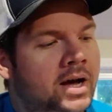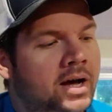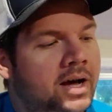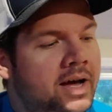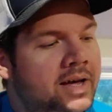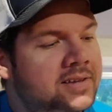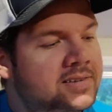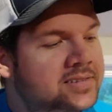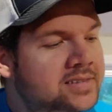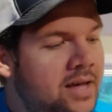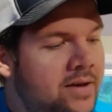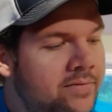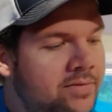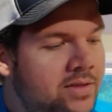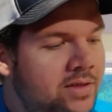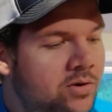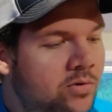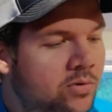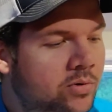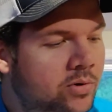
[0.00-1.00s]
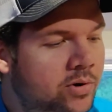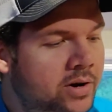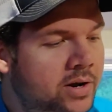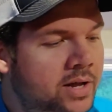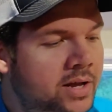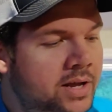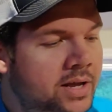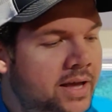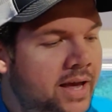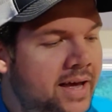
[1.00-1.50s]
a 7th
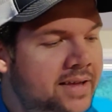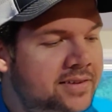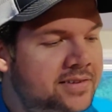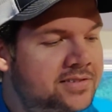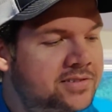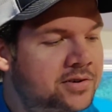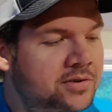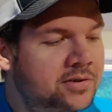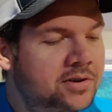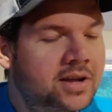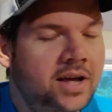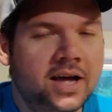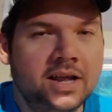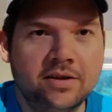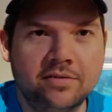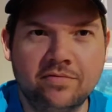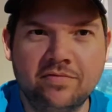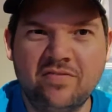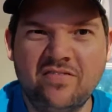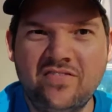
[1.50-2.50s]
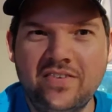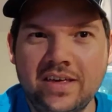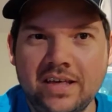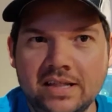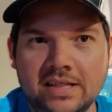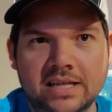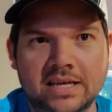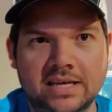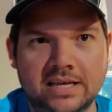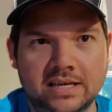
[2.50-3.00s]
chord has a certain kind of
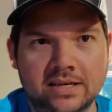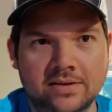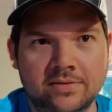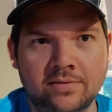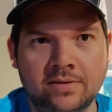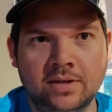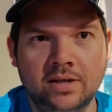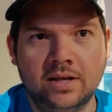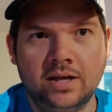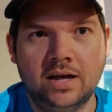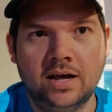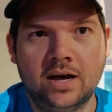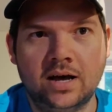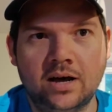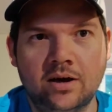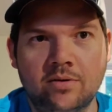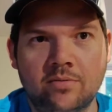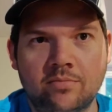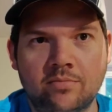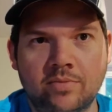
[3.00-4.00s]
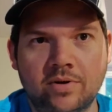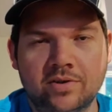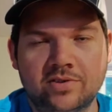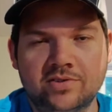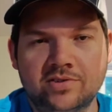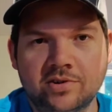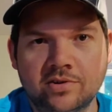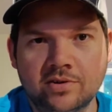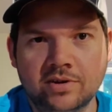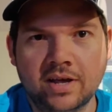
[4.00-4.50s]
feeling, a
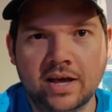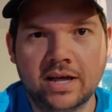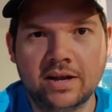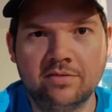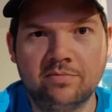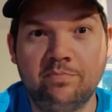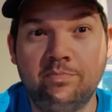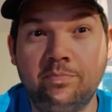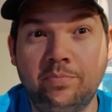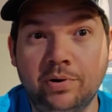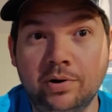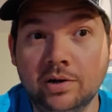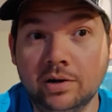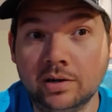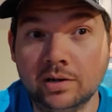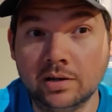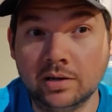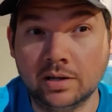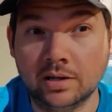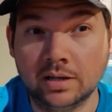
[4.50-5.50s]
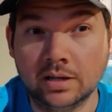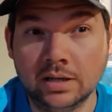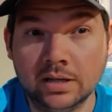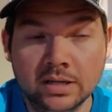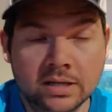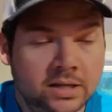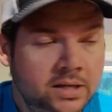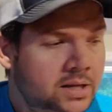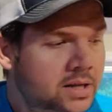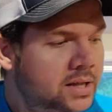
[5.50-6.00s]
certain kind of pull
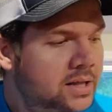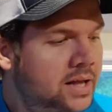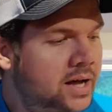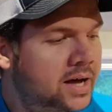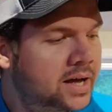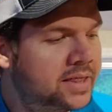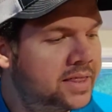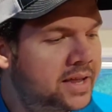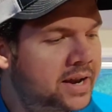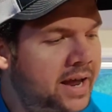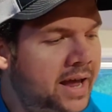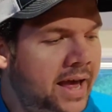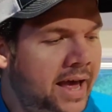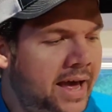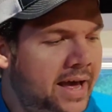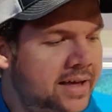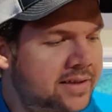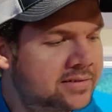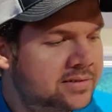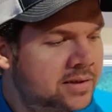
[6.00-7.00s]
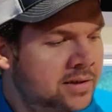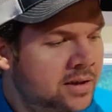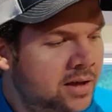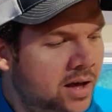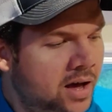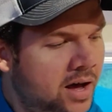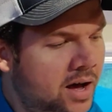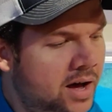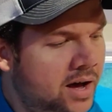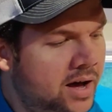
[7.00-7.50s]
that it has.
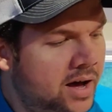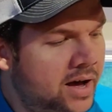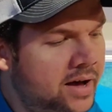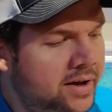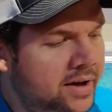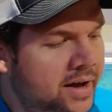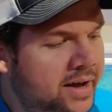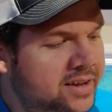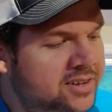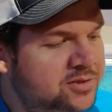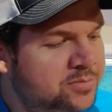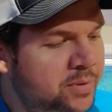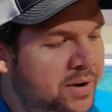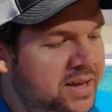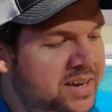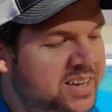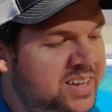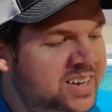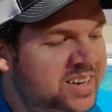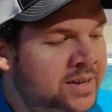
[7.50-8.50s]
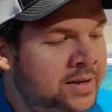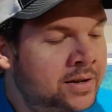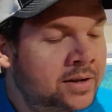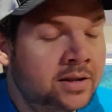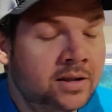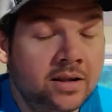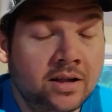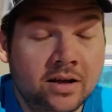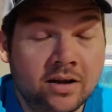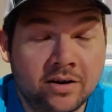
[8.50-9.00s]
I explained it
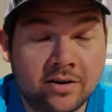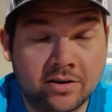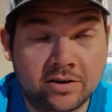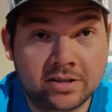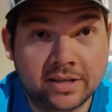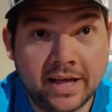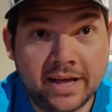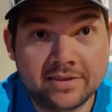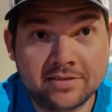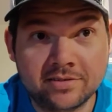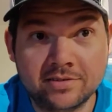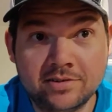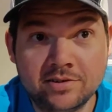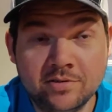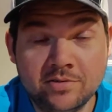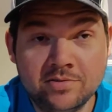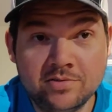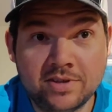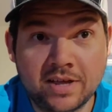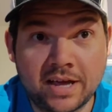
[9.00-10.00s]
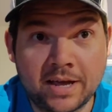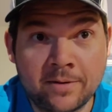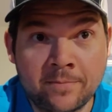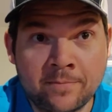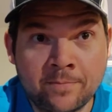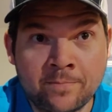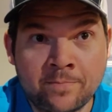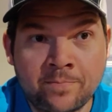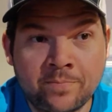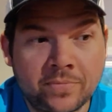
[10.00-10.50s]
on our class on
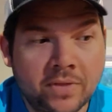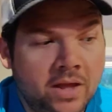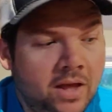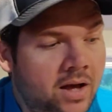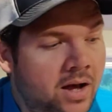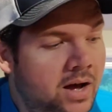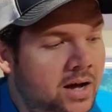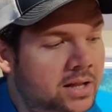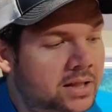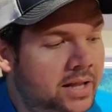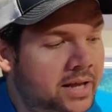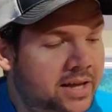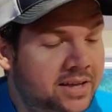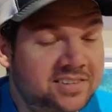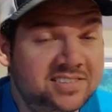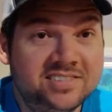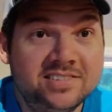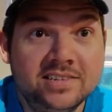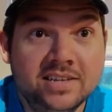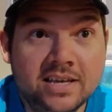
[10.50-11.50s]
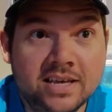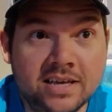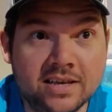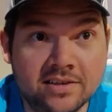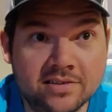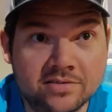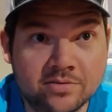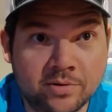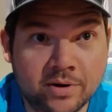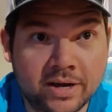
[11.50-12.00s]
Tuesday, like a
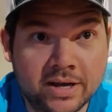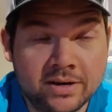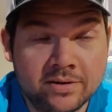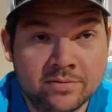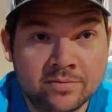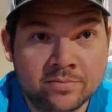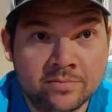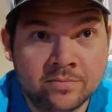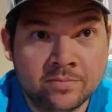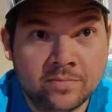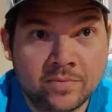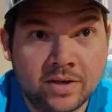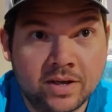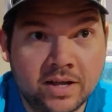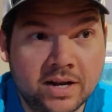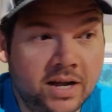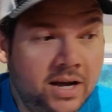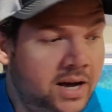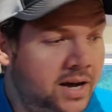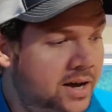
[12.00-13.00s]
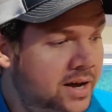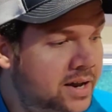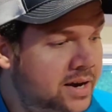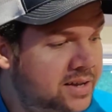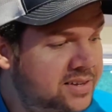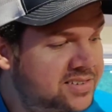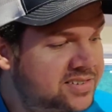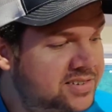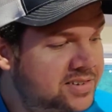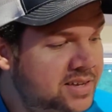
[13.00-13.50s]
sneeze, right? And
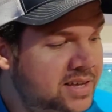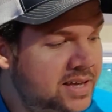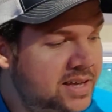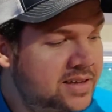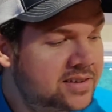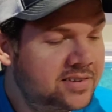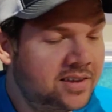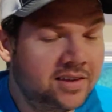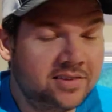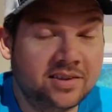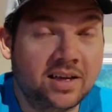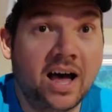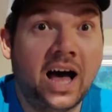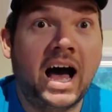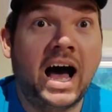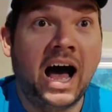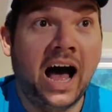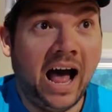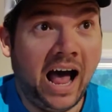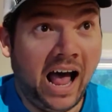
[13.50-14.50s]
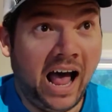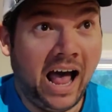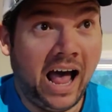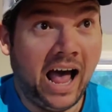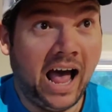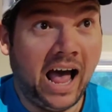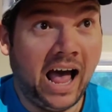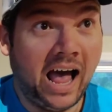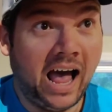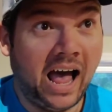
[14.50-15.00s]
a sneeze has a
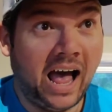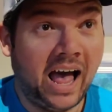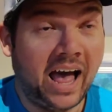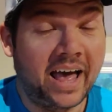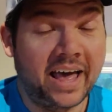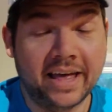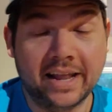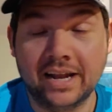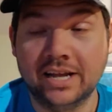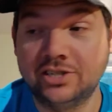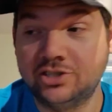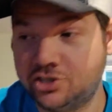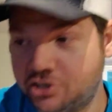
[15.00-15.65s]
ah and